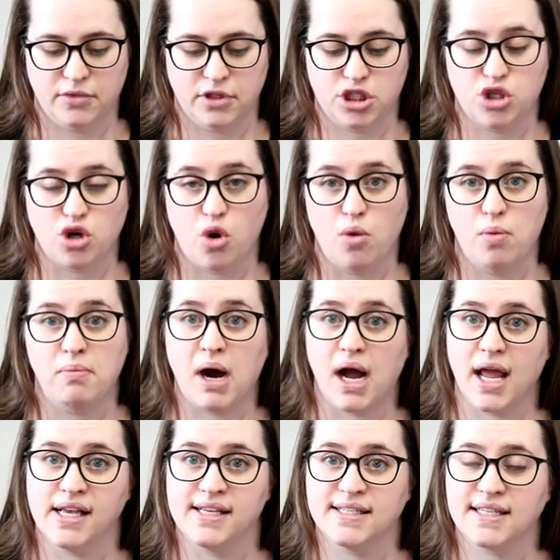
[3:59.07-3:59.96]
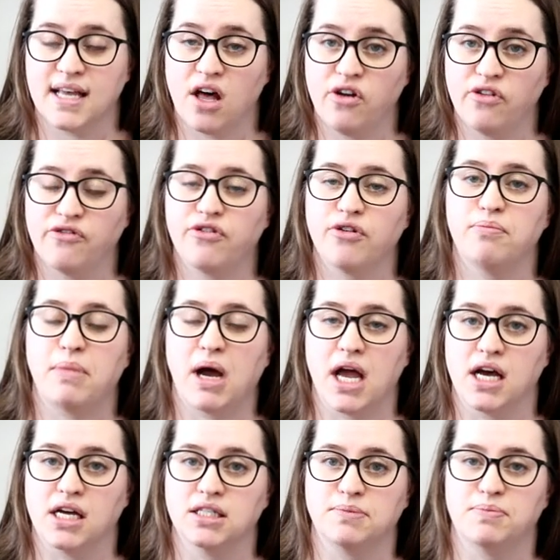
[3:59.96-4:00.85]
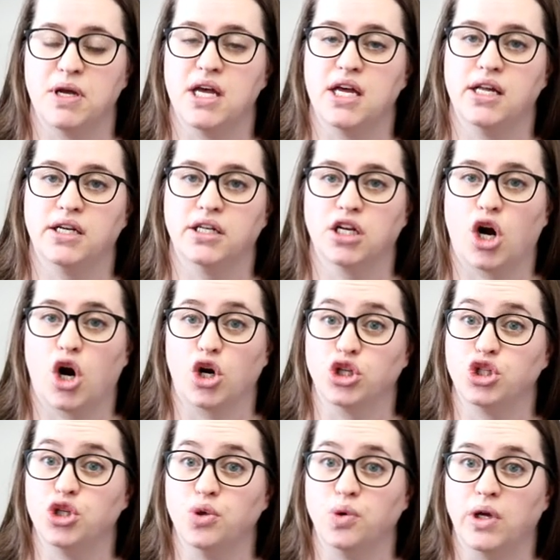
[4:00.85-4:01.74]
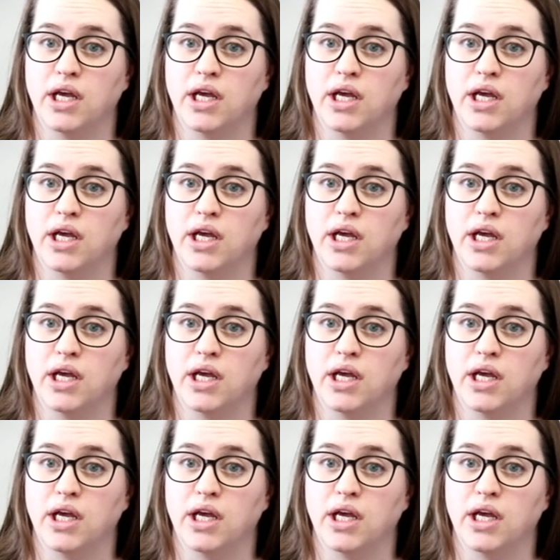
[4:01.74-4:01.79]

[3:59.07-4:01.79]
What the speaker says: So myself, my husband, our 2